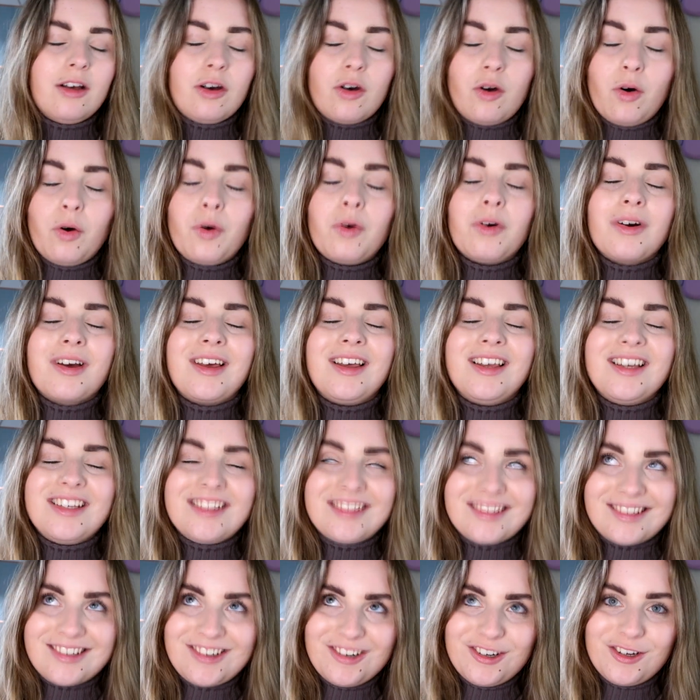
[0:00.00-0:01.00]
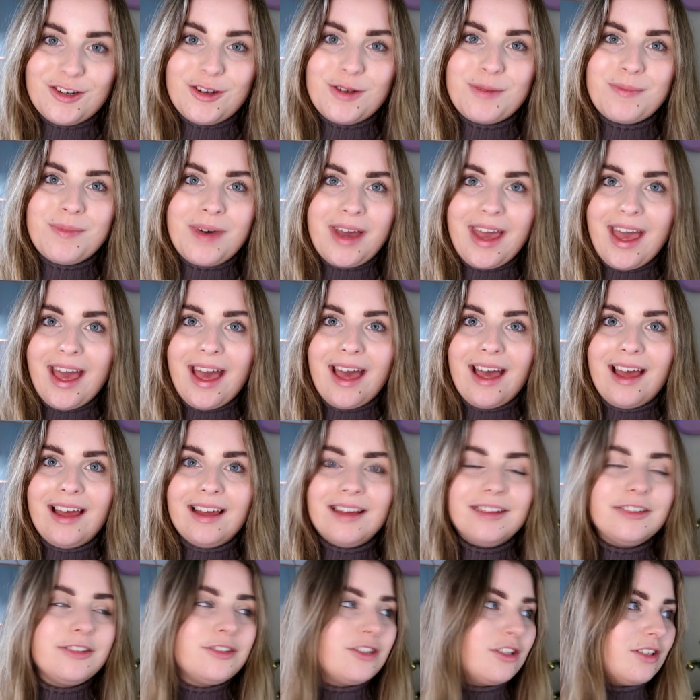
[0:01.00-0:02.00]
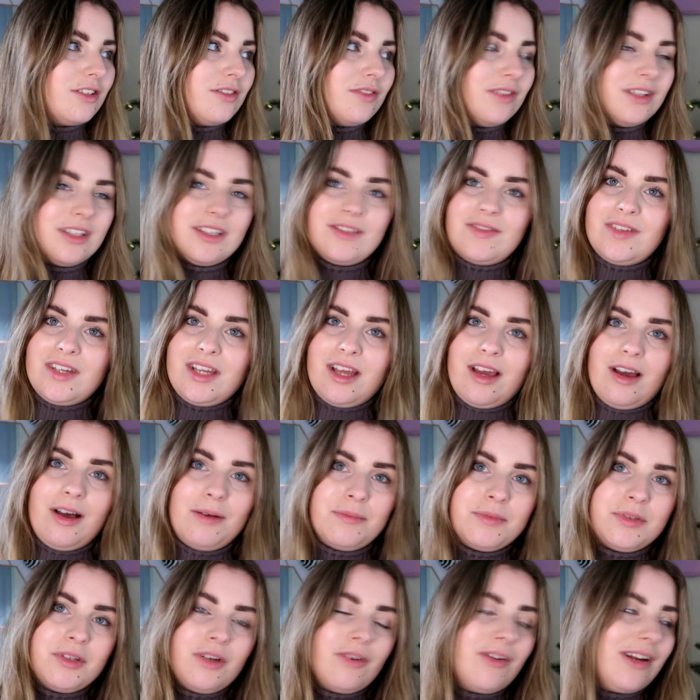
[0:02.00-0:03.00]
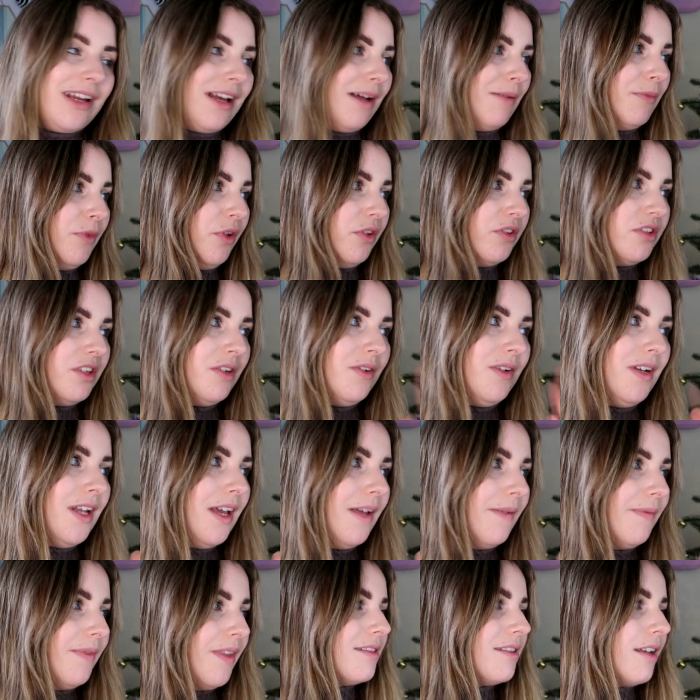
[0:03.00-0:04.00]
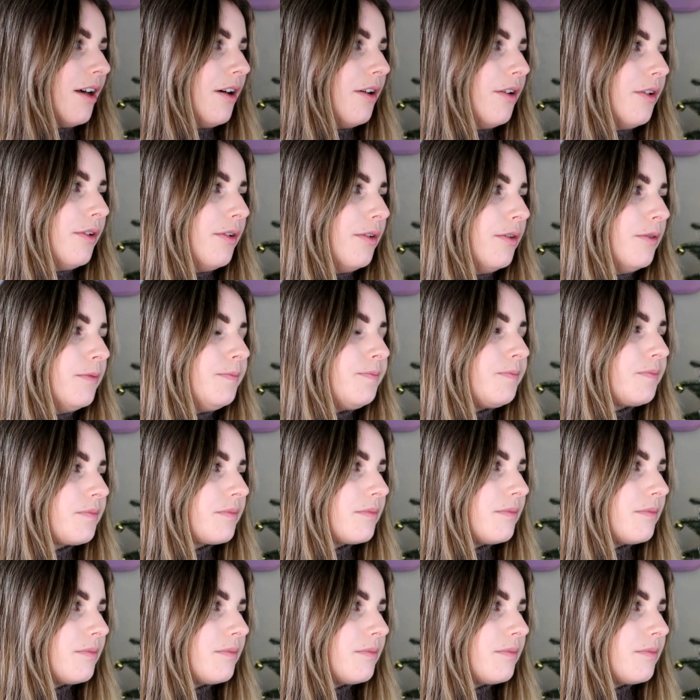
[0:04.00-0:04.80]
Corkscrew my hair just for this video. I'm sorry, I'm not doing it. So